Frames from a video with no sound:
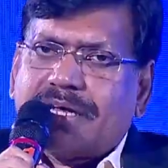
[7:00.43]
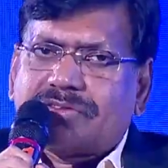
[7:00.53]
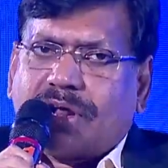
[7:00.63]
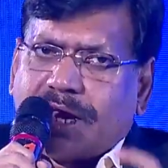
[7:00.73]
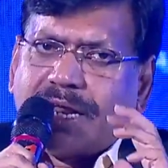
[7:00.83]

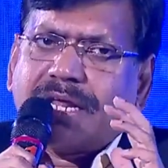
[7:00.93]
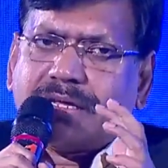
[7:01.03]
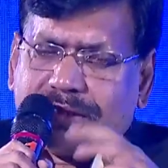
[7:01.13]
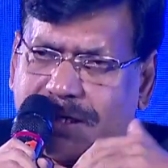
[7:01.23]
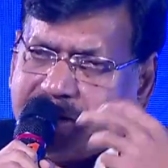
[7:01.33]
So learning,
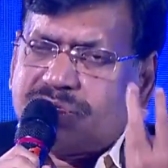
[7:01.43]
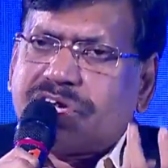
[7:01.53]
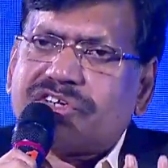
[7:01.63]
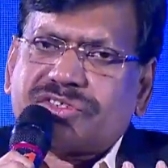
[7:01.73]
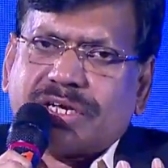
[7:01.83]
the
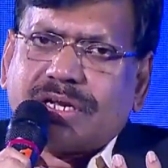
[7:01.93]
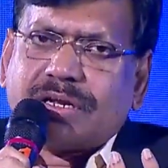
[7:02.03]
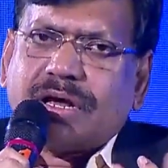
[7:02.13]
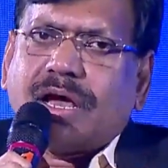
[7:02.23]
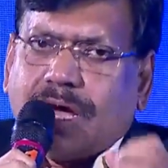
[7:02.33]
education,
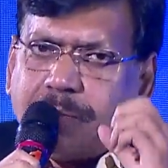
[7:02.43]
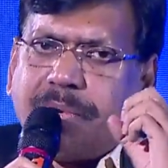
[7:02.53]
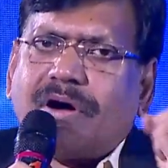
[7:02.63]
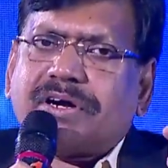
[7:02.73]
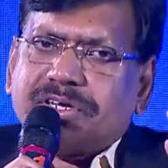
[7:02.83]
a
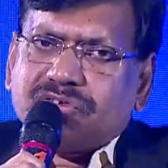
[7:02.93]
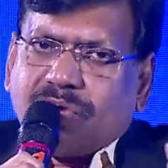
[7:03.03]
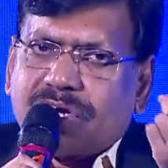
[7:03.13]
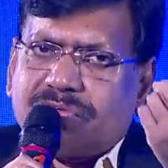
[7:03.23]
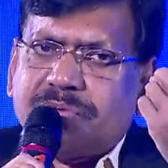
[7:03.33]
part is
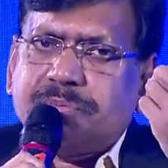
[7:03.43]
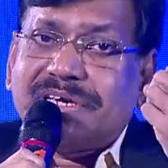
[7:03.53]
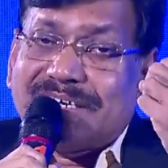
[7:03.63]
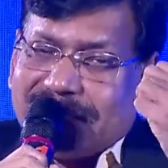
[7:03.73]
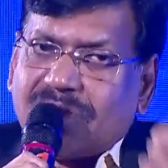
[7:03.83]
what is
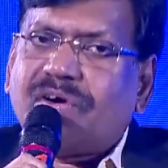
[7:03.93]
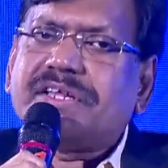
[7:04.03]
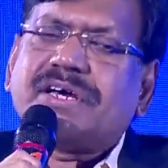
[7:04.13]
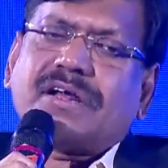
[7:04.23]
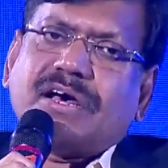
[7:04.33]
being delivered in
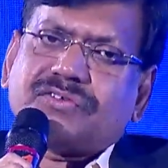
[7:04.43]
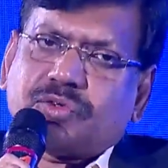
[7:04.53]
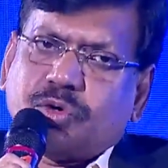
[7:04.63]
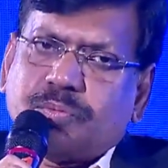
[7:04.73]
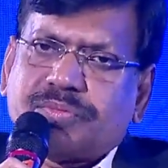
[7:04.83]
the
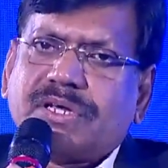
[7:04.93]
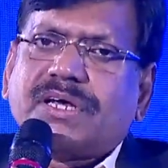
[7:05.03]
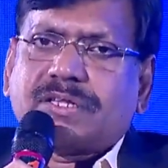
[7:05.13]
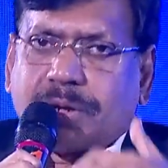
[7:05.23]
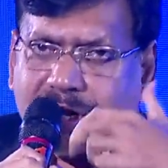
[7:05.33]
classroom.
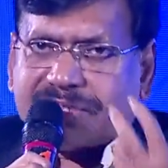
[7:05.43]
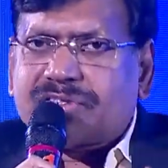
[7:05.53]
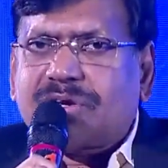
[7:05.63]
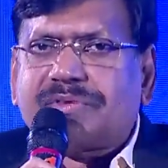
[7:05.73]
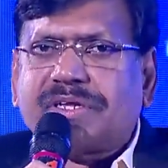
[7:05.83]
The rest
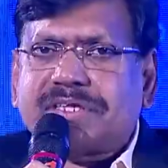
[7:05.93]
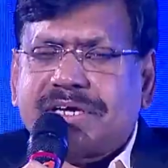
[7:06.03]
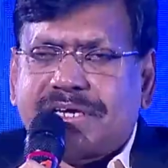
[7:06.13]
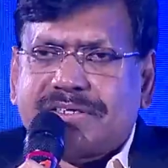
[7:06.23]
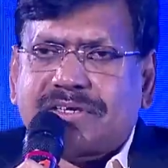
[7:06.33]
of the thing
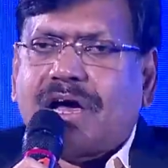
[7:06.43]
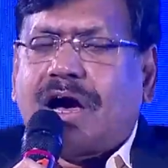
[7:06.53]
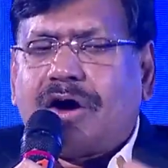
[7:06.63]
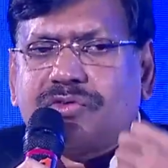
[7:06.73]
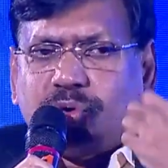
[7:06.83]
is
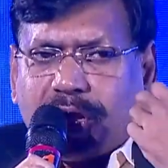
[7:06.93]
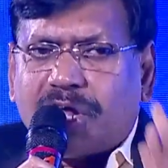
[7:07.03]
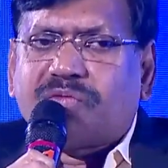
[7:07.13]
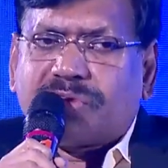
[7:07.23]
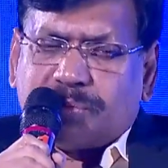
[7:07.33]
how you
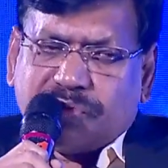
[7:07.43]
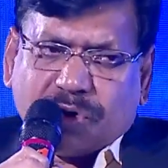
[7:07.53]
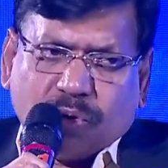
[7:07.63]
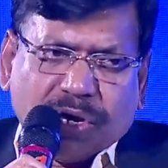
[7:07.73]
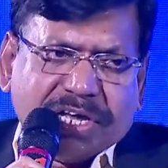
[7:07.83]
learn from your
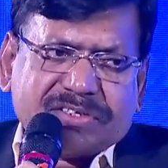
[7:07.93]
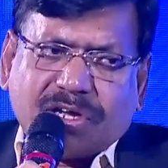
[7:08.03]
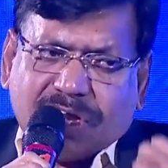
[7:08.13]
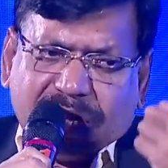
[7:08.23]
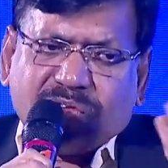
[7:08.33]
colleagues, or
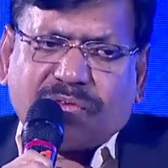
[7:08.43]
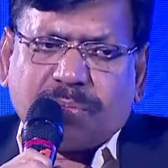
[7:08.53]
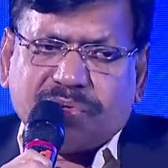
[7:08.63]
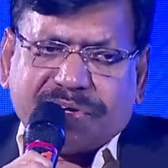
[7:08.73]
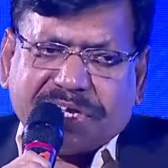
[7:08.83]
learn from
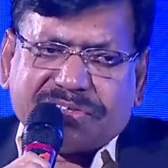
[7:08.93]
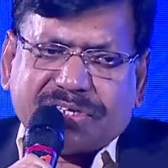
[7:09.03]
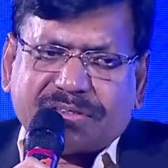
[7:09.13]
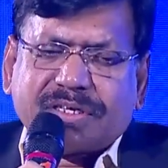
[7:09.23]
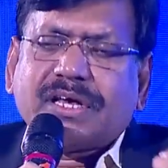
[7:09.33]
your
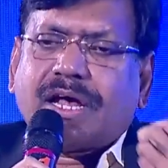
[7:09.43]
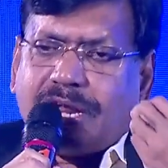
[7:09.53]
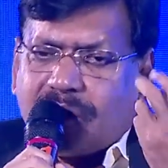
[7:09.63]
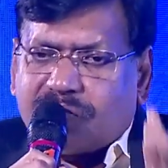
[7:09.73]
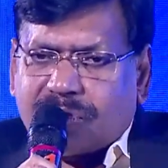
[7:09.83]
teachers,
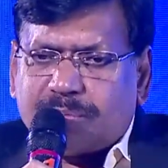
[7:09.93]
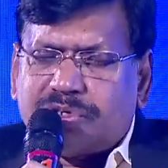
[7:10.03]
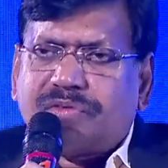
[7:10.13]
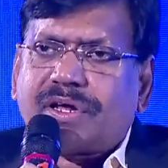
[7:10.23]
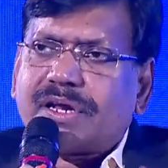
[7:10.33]
learn from
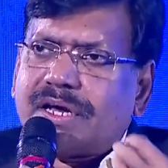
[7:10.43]
your